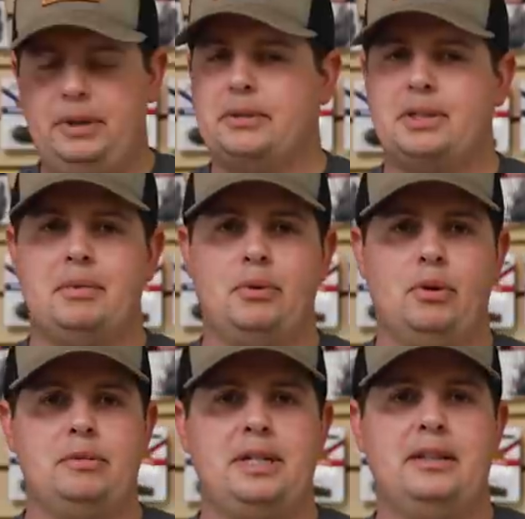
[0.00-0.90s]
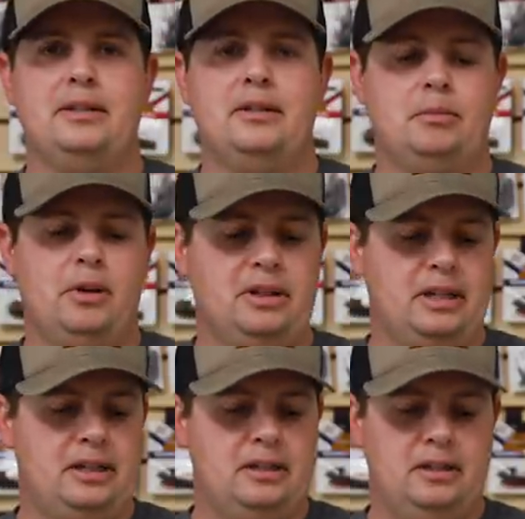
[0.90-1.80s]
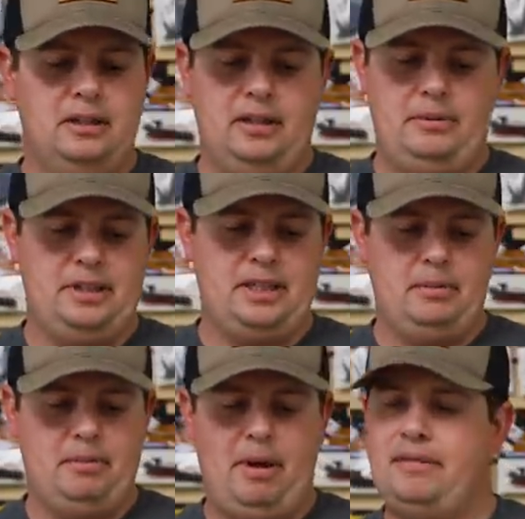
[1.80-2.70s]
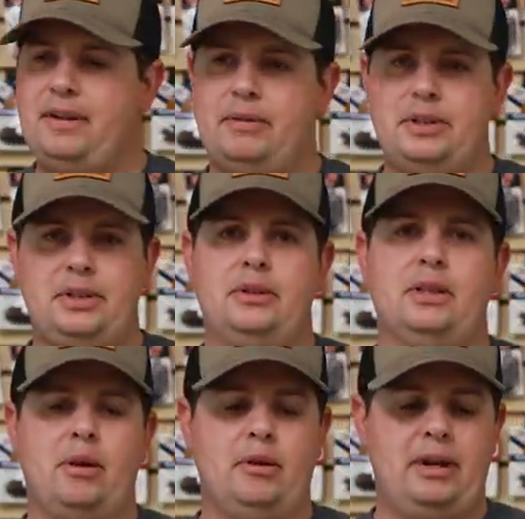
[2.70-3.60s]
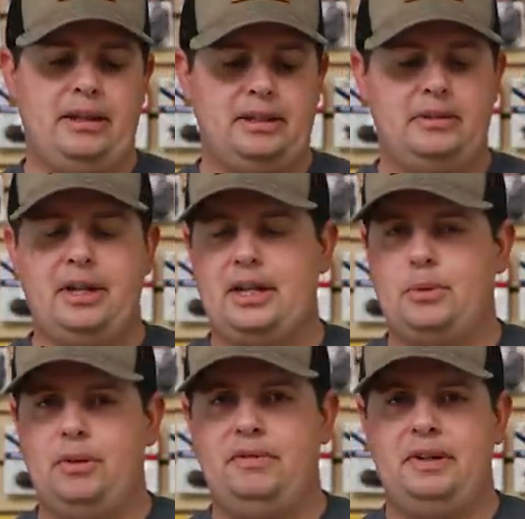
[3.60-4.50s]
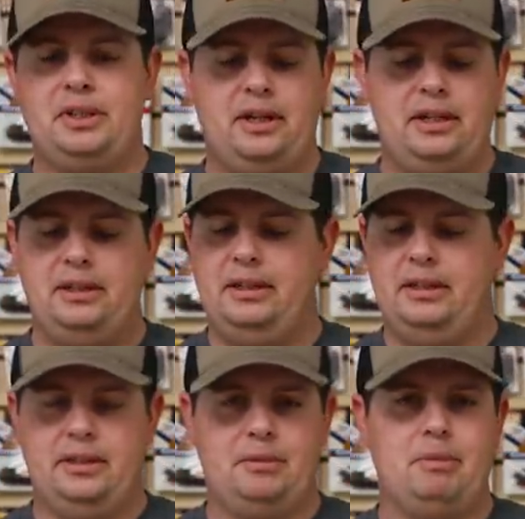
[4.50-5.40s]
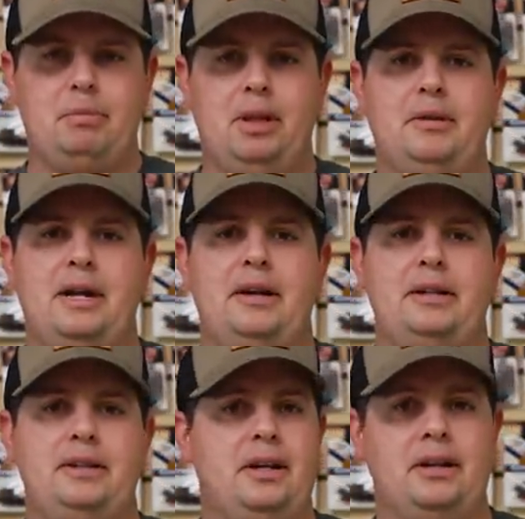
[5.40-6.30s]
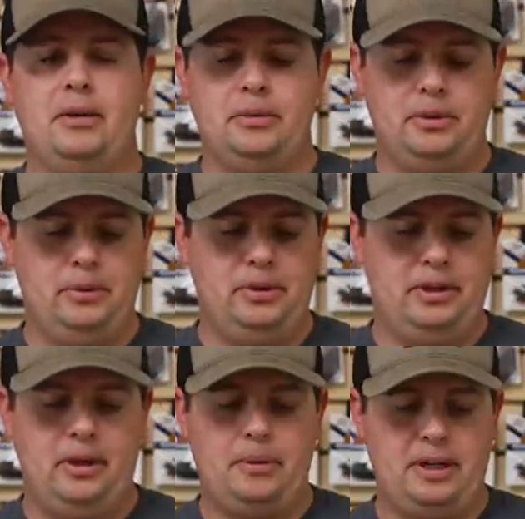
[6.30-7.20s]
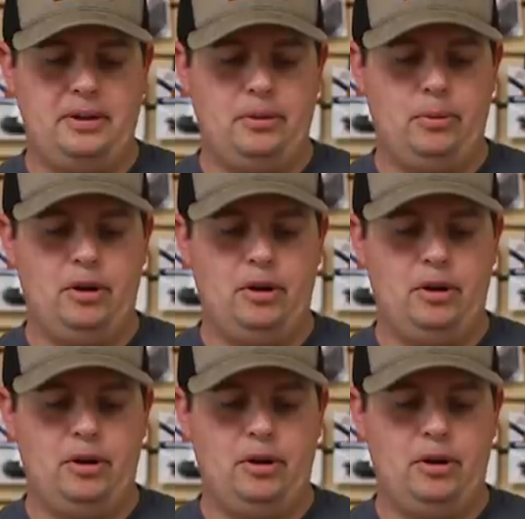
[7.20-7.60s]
We know some of the worms out there on the market. I mean, some of my favorites, you throw it out there, you catch one fish on it, they're gonna be blown out and you gotta go get a new